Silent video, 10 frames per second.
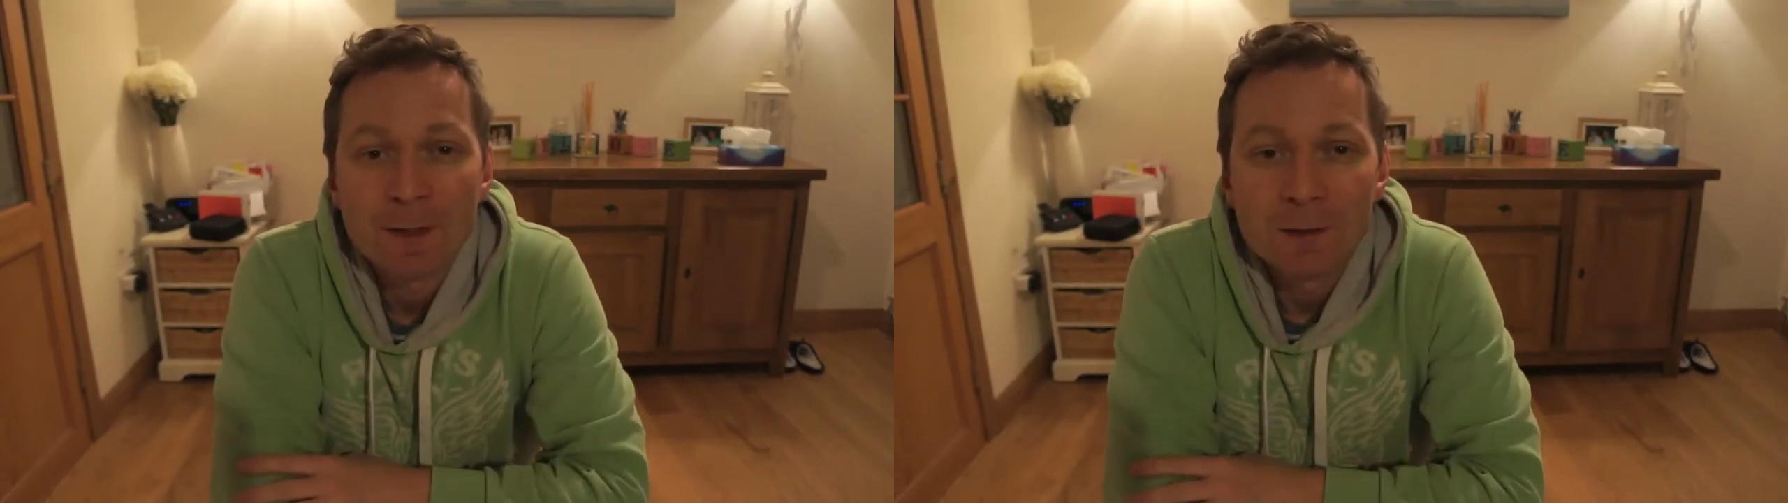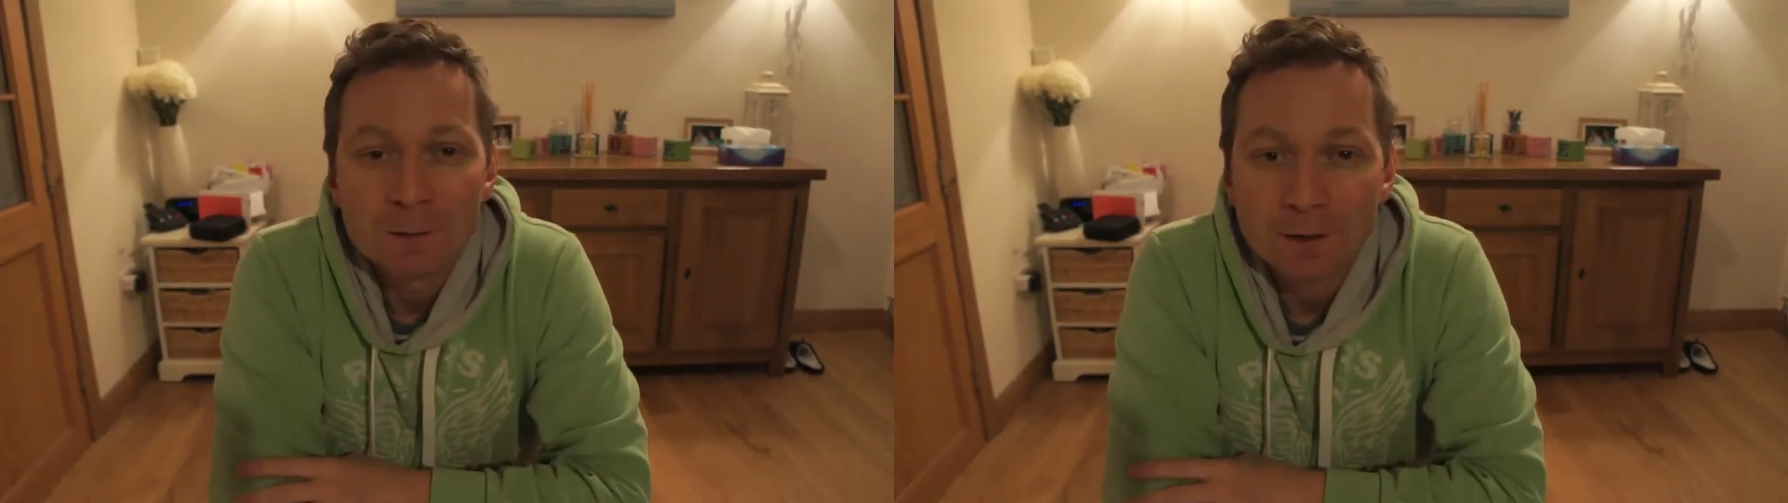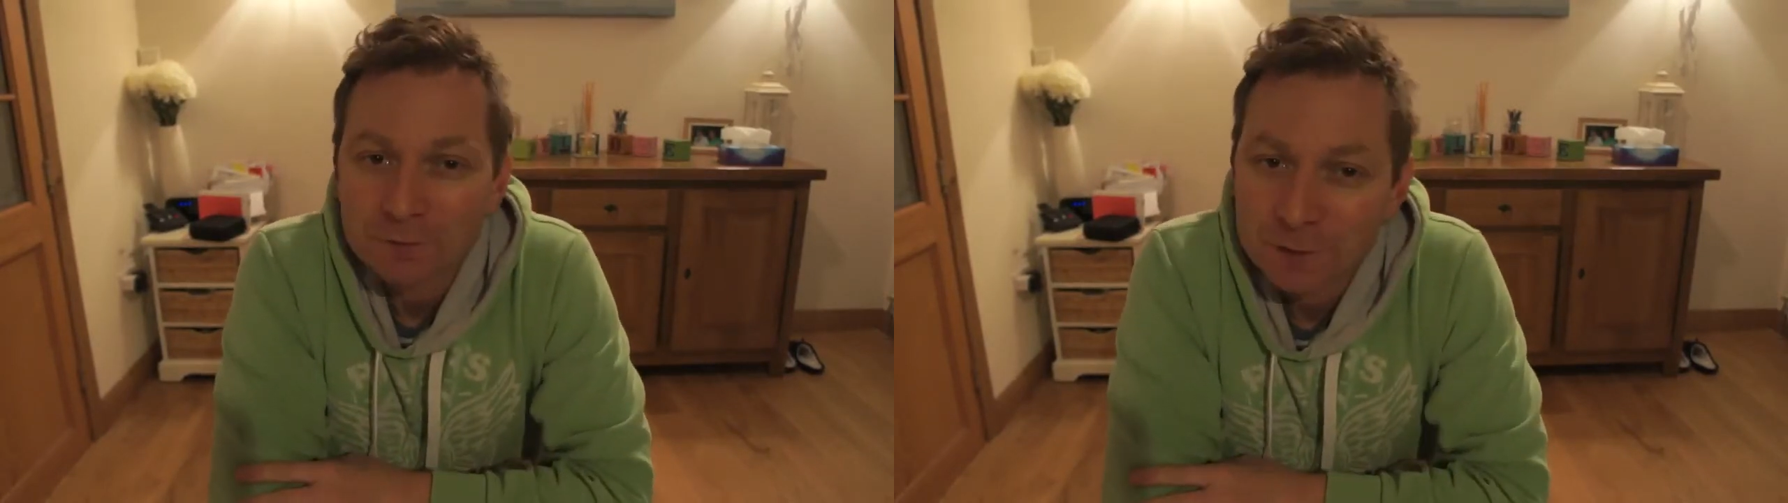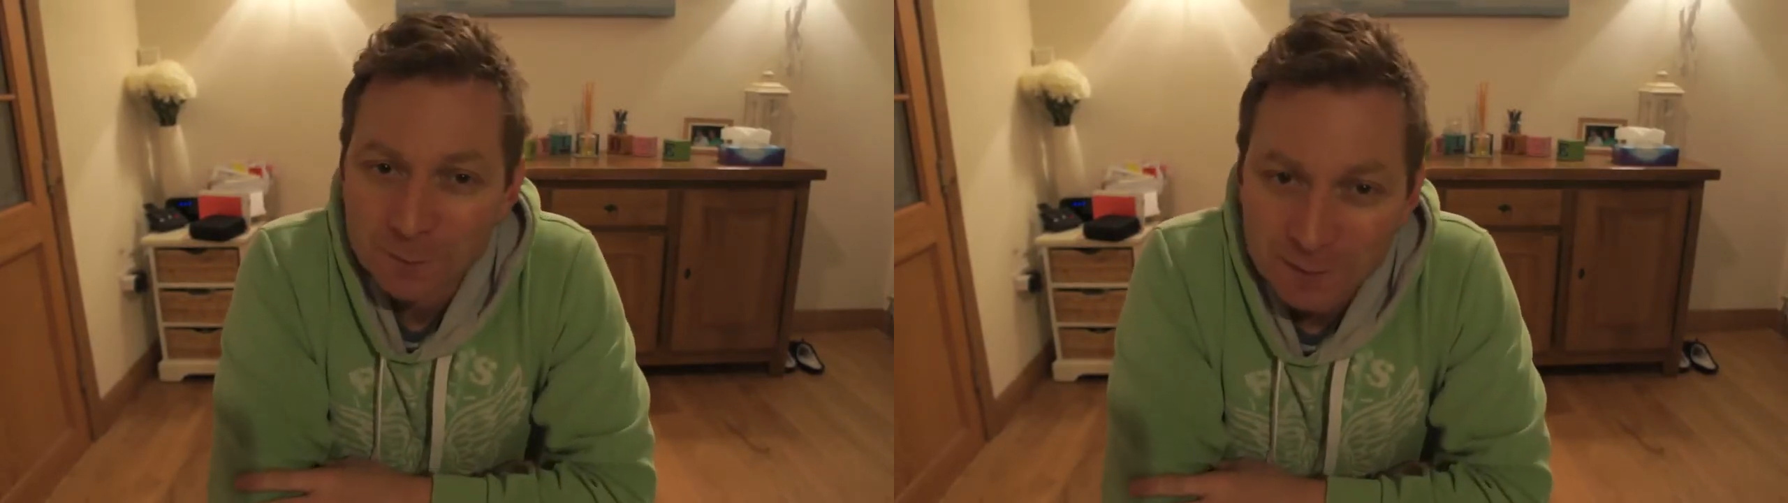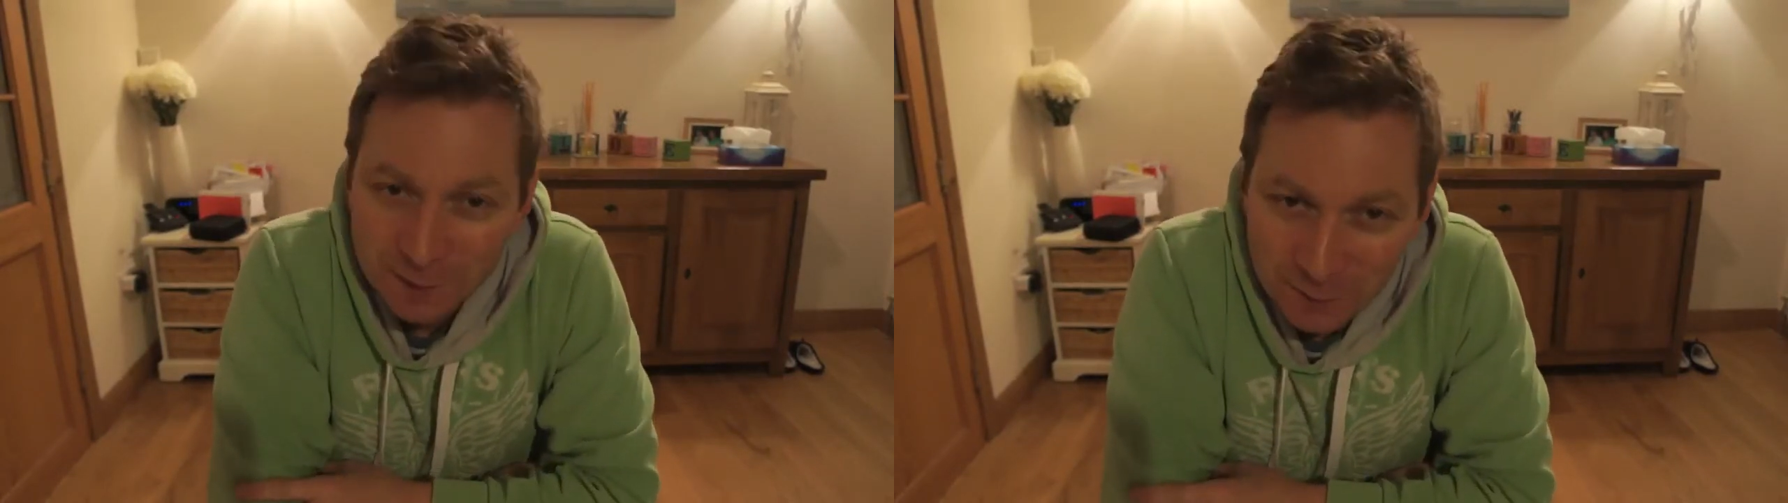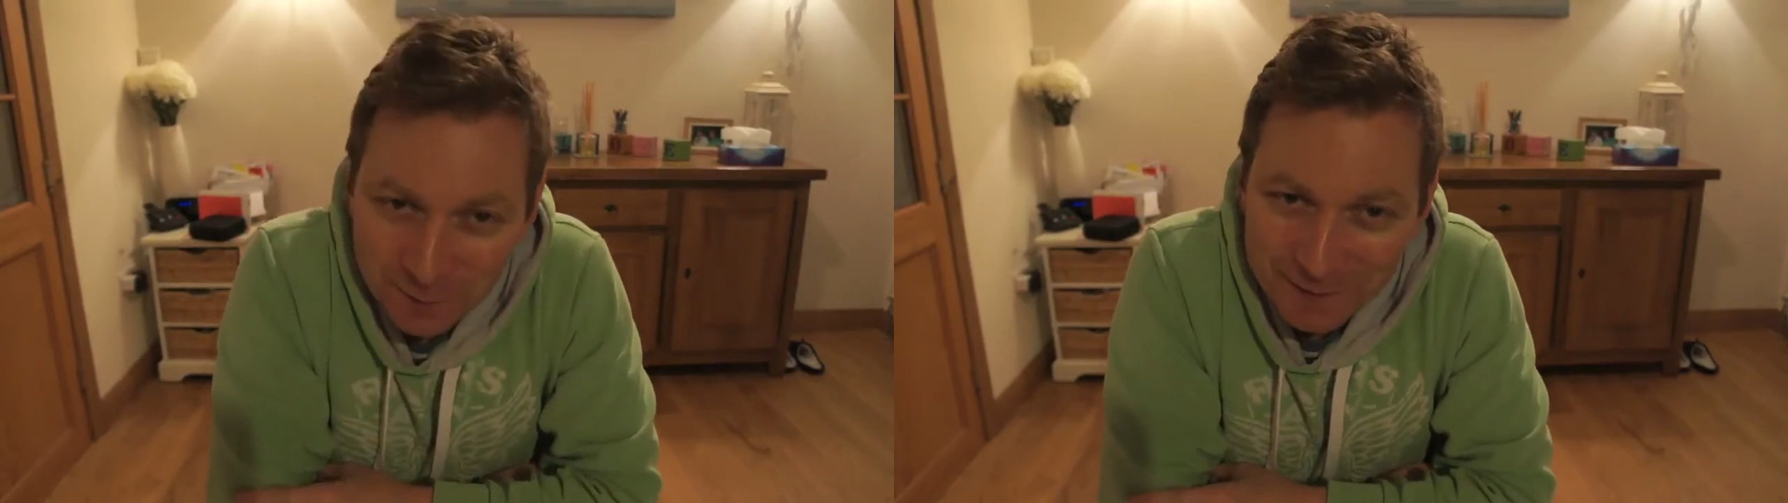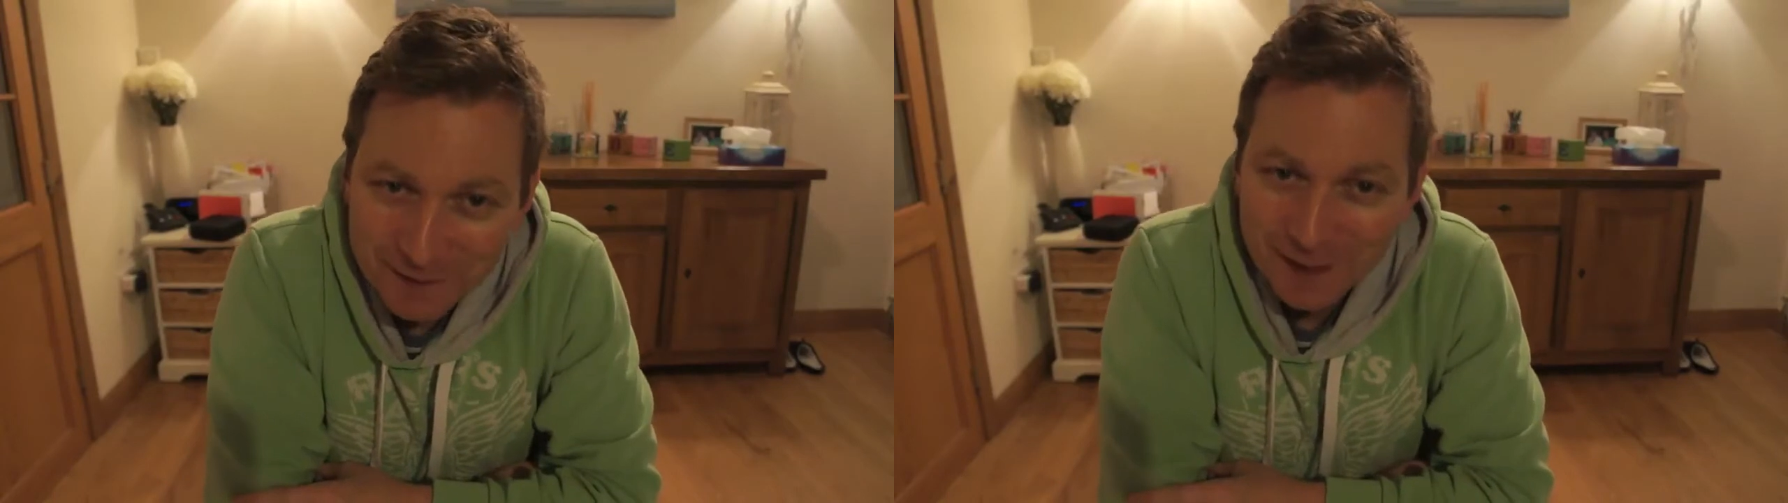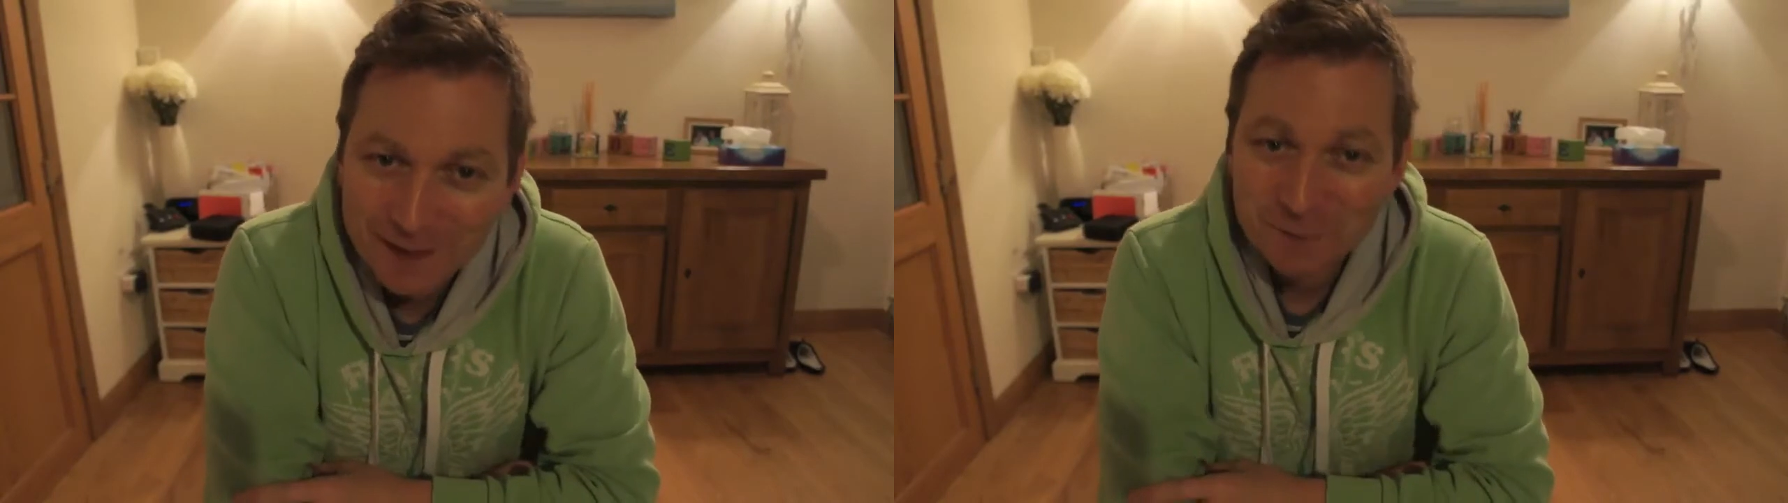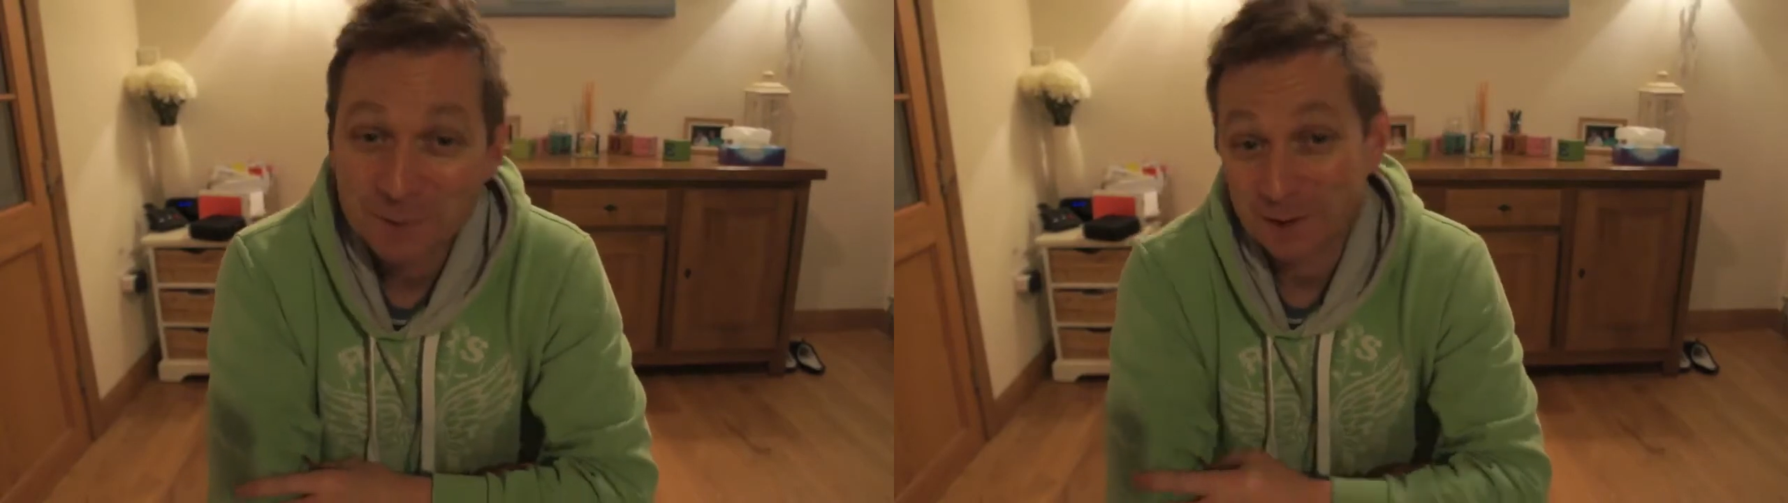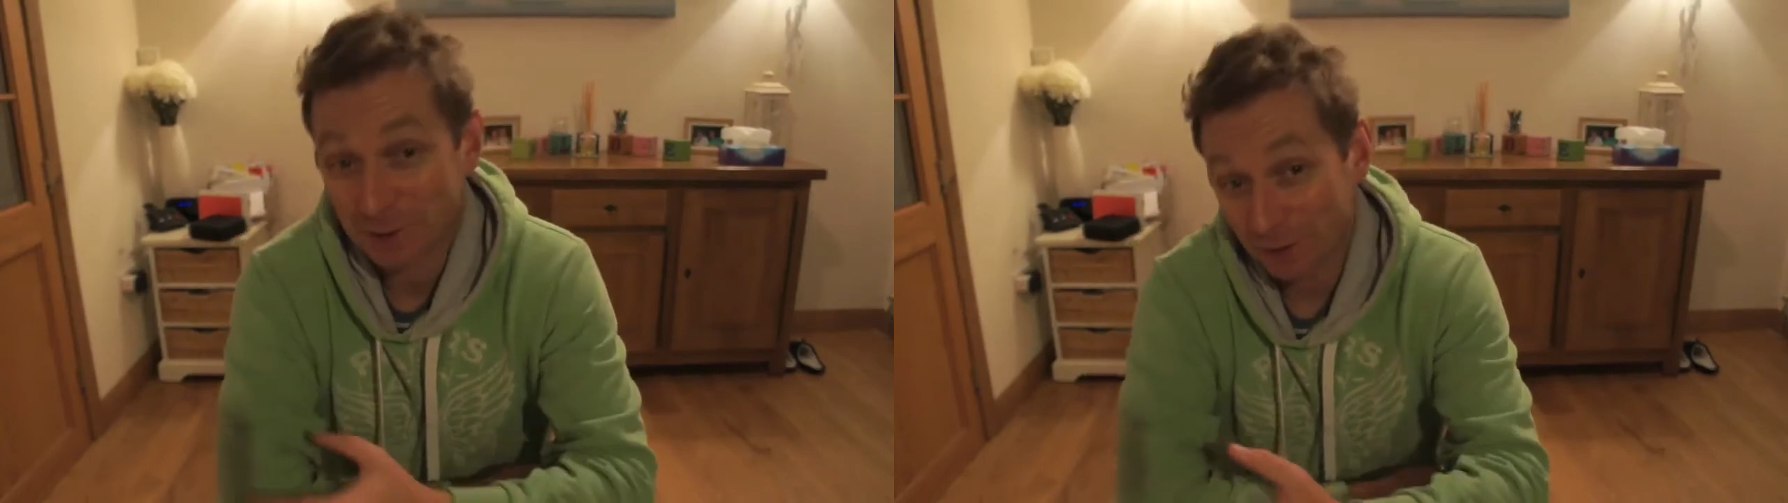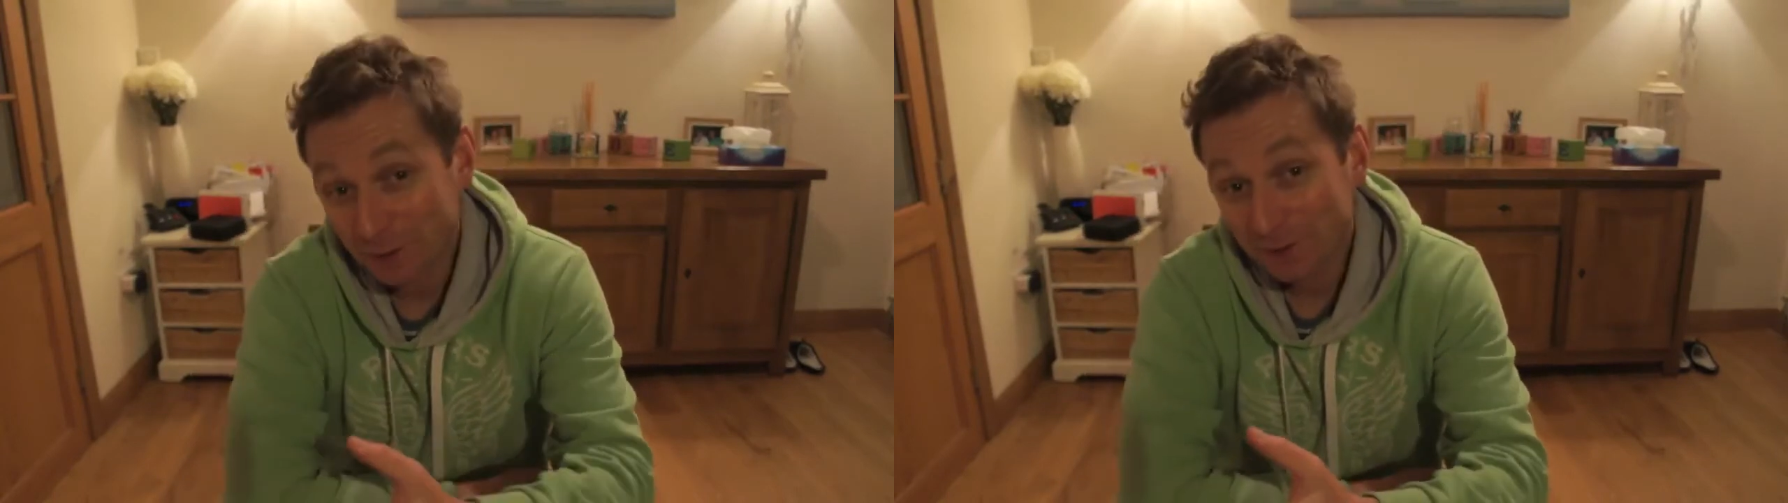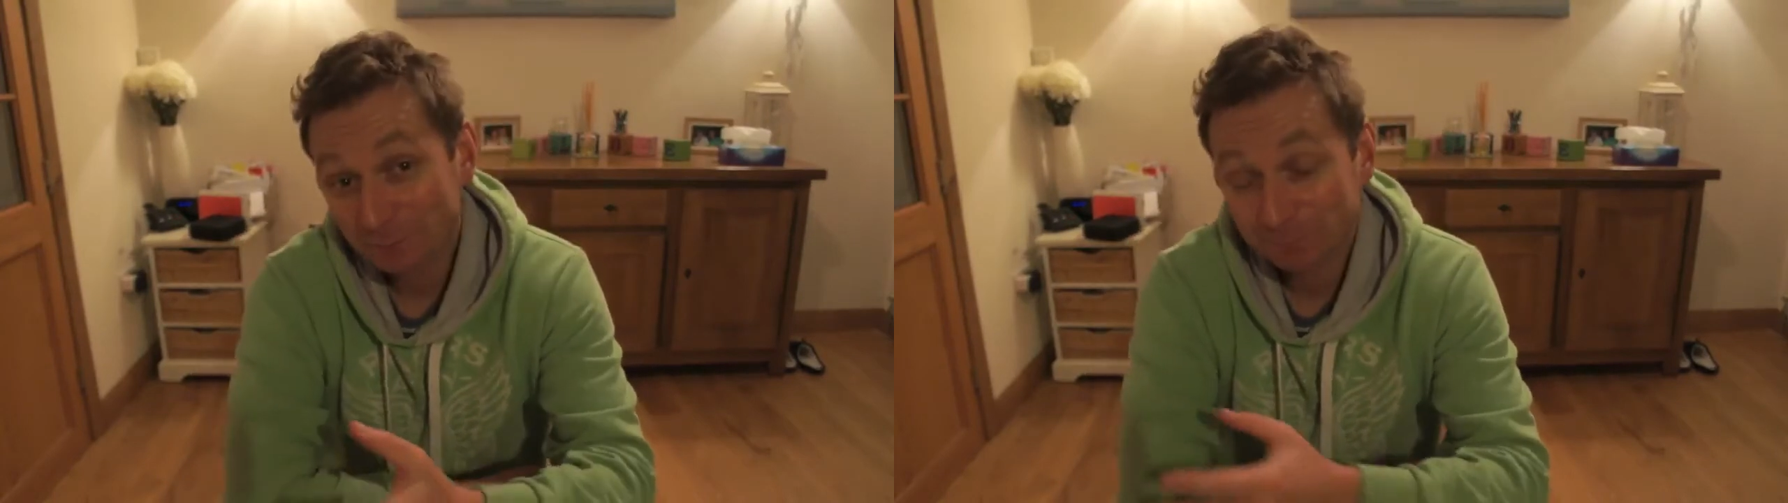But I've just been so busy, which is good.